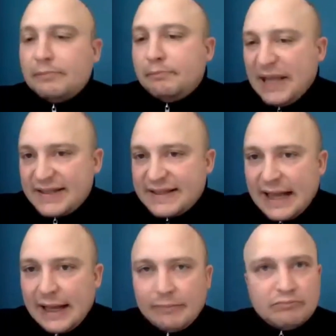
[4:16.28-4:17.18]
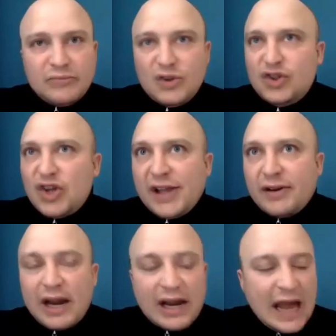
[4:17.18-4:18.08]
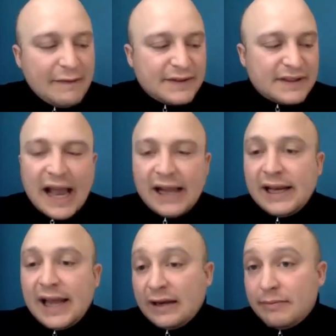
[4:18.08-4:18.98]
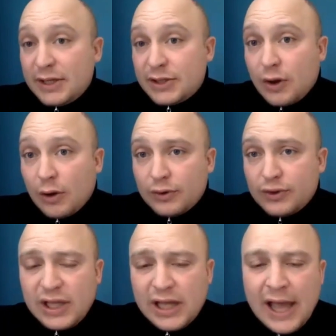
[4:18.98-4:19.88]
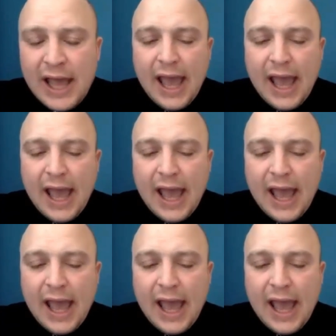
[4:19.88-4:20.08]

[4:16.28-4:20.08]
pizza, general lifestyle and mixology.